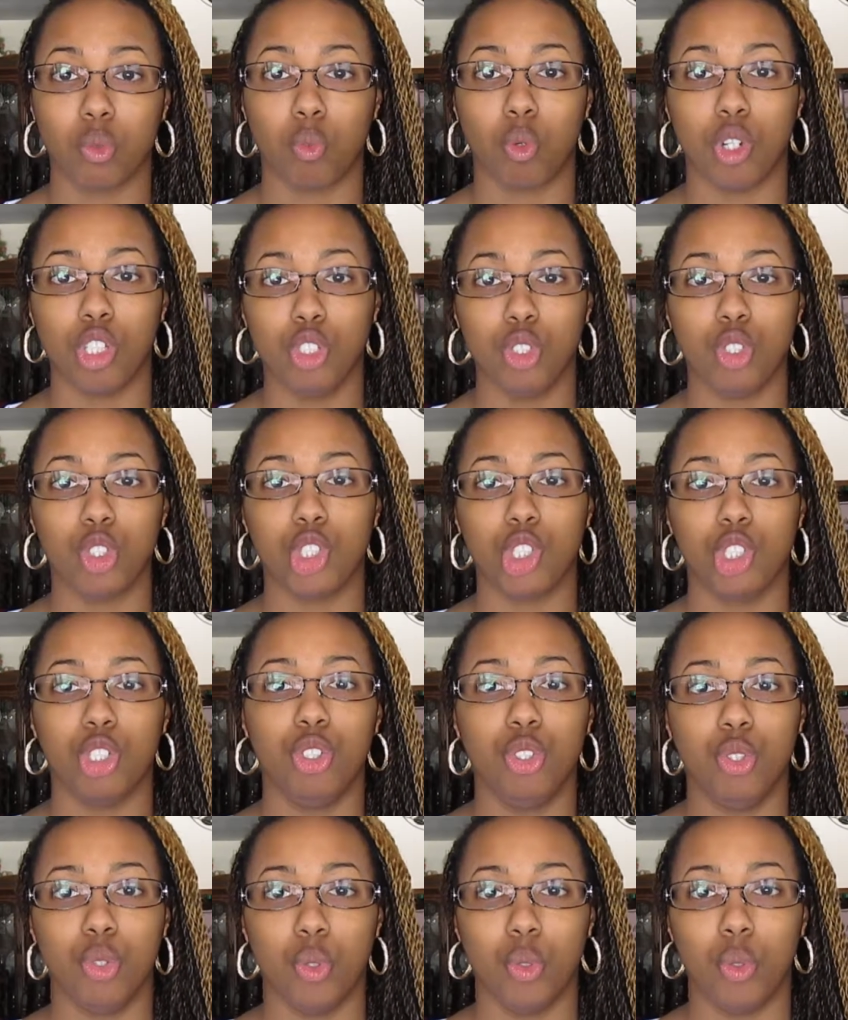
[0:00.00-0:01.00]
what you
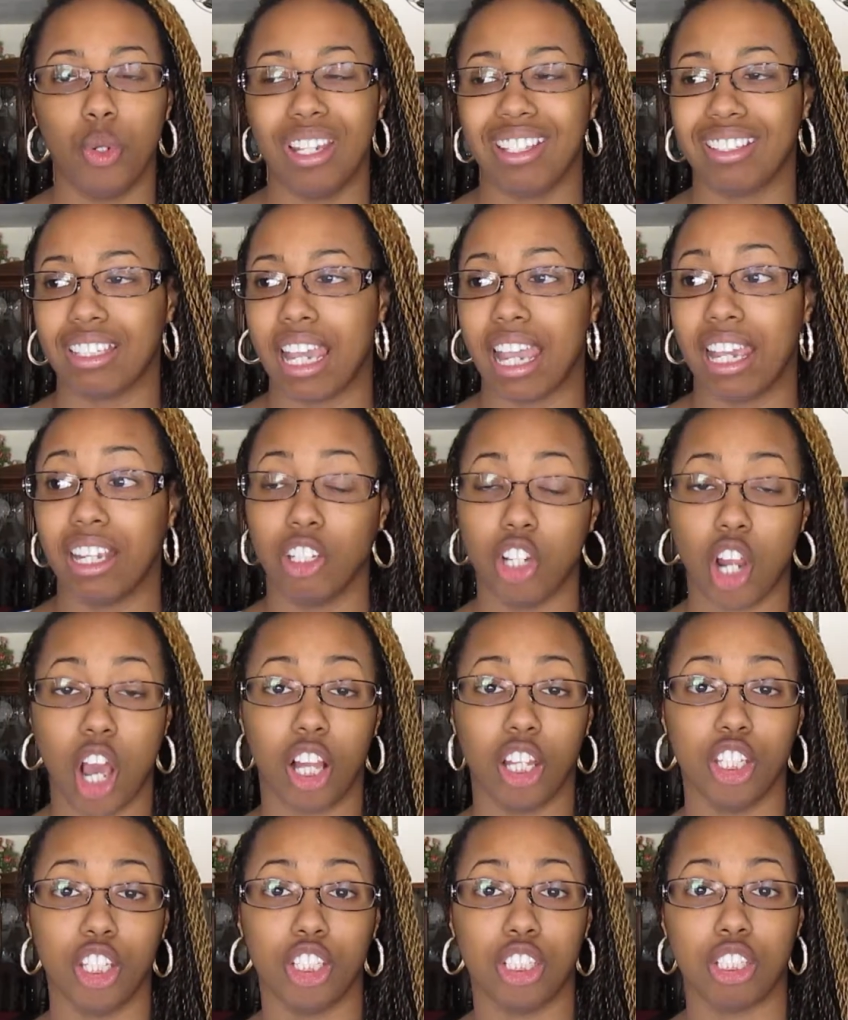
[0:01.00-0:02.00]
should do is
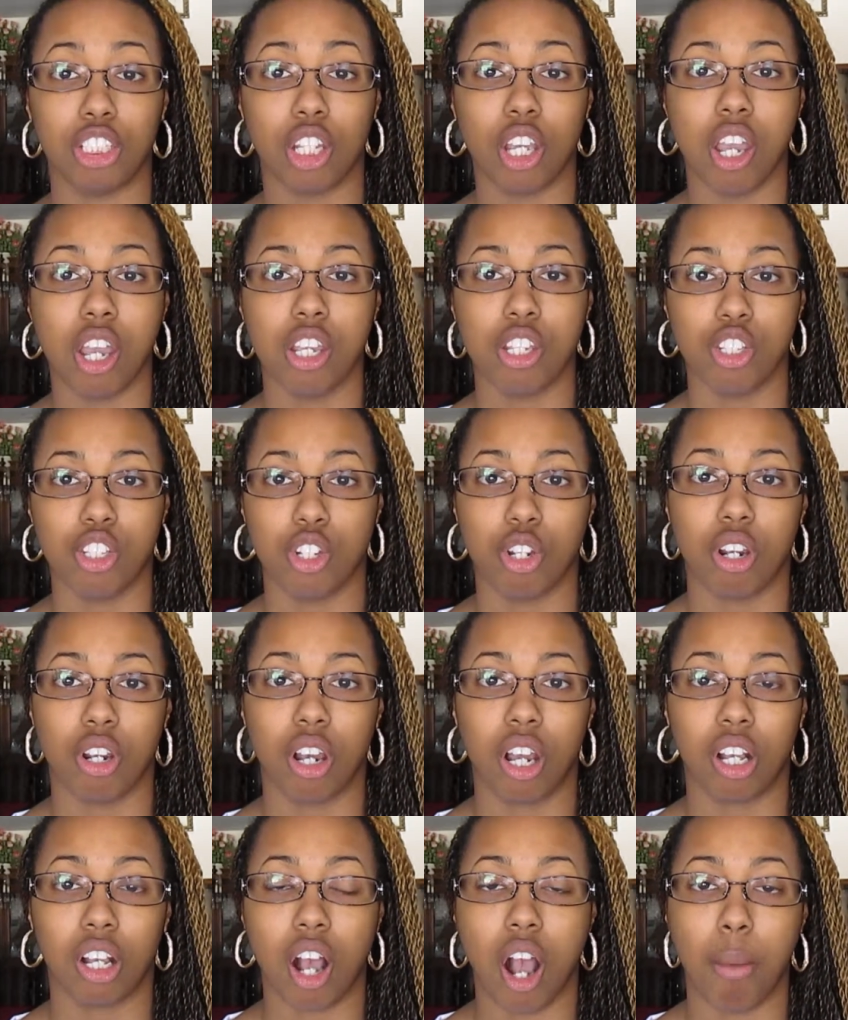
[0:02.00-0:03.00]
acknowledge your
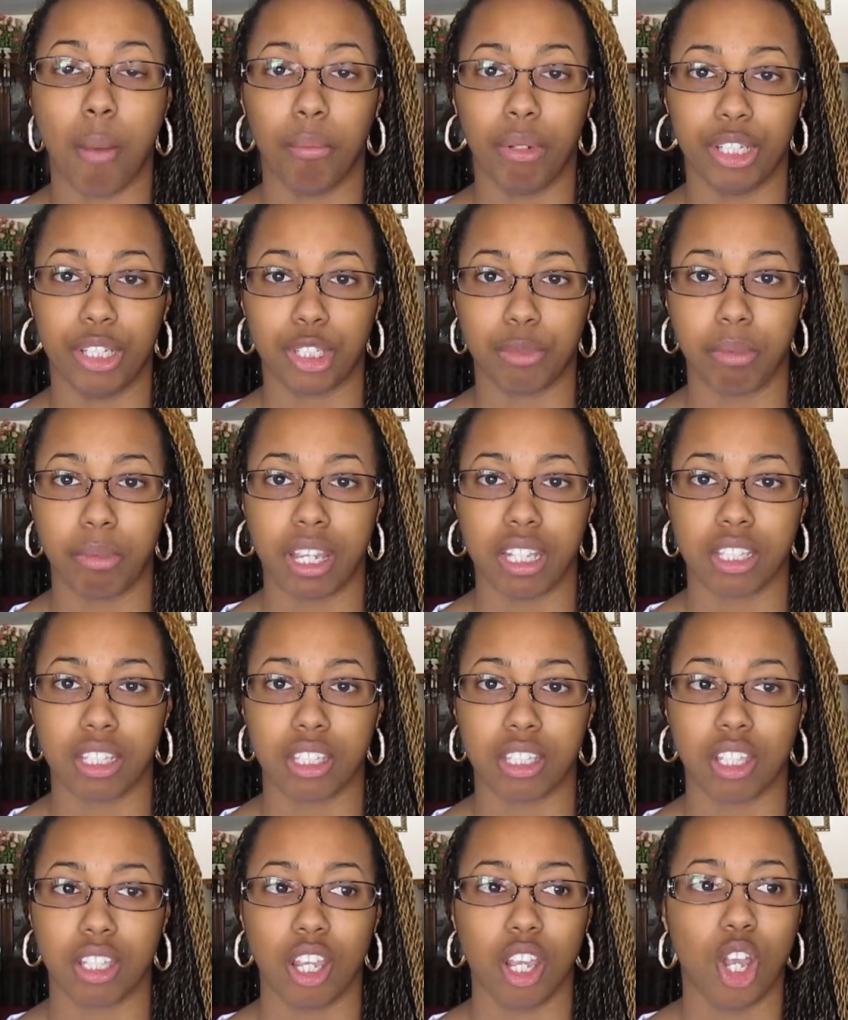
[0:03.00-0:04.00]

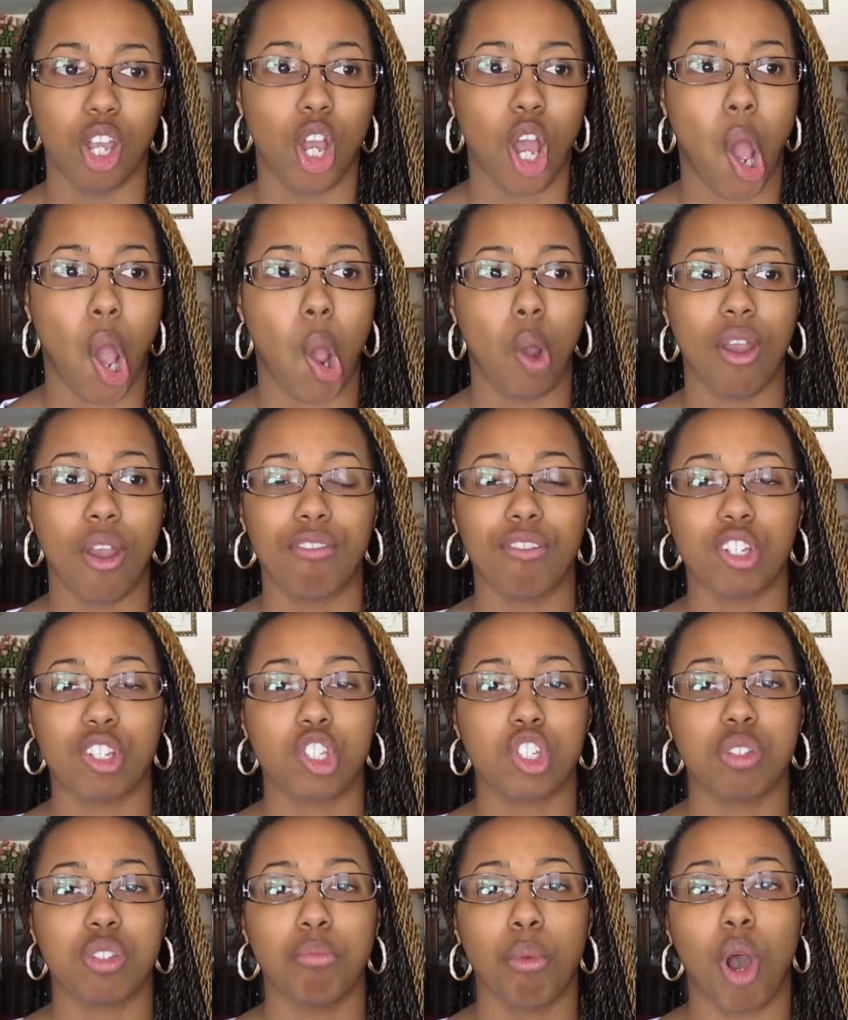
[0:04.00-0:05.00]
accomplishments, however
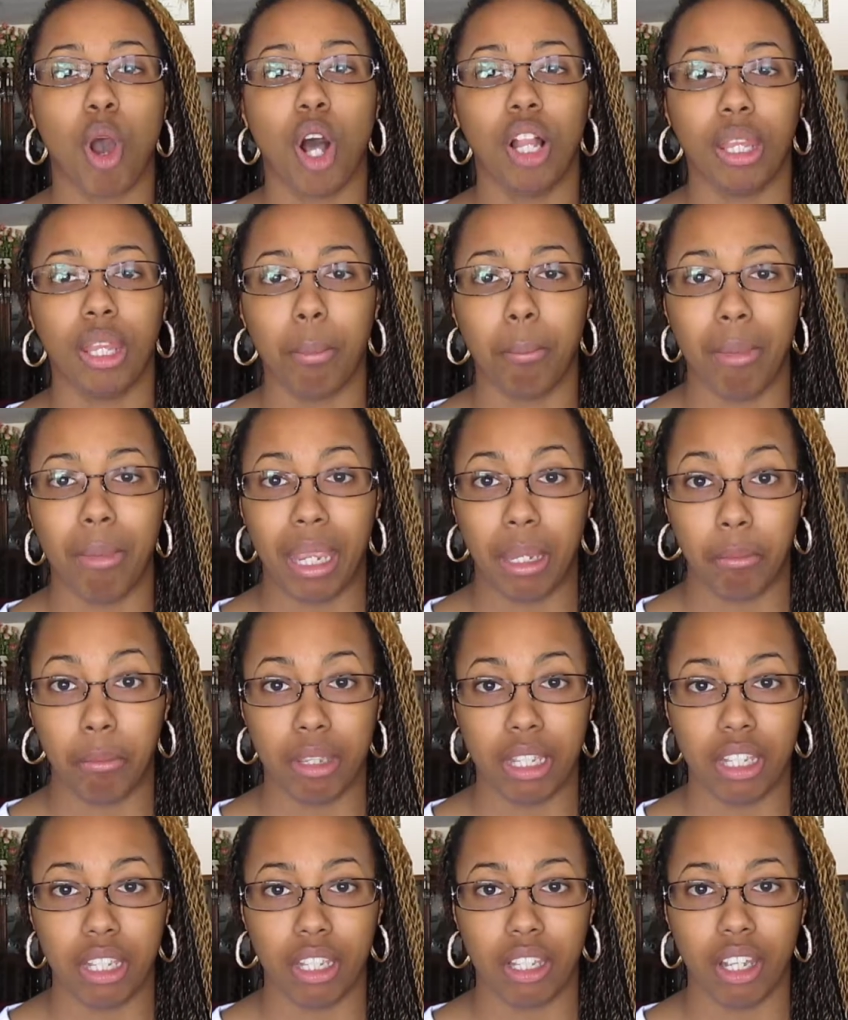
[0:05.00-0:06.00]
small it may
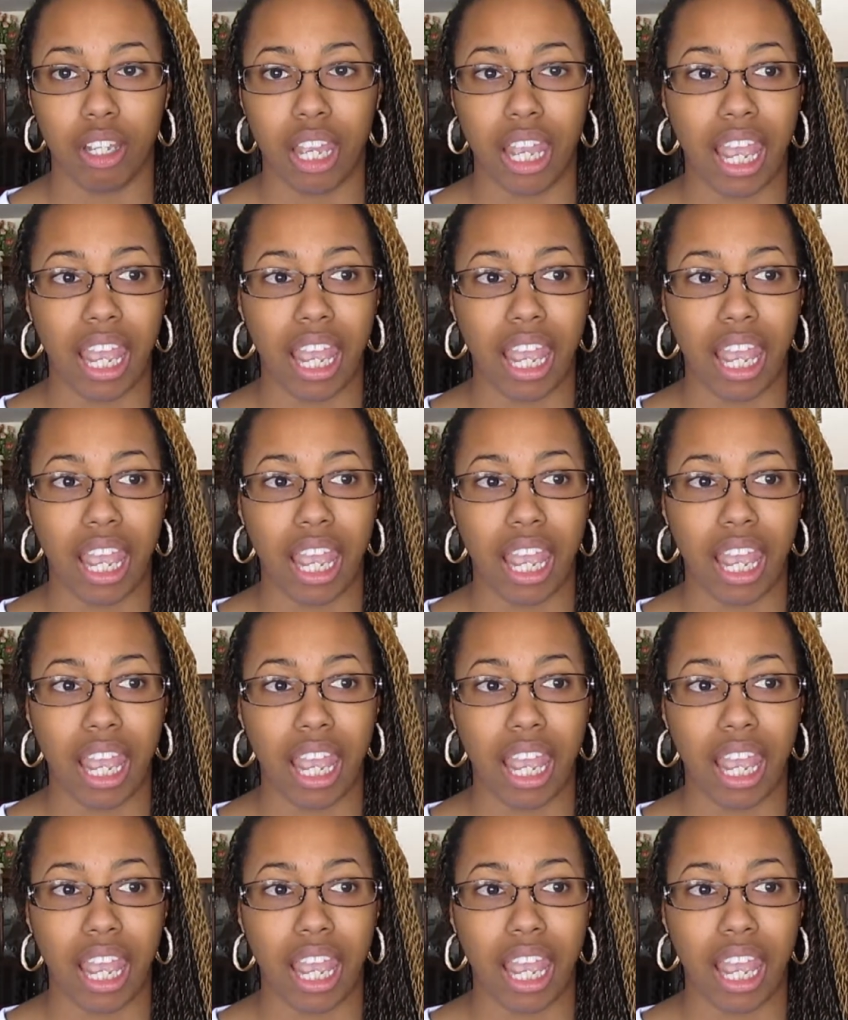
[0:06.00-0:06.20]
be.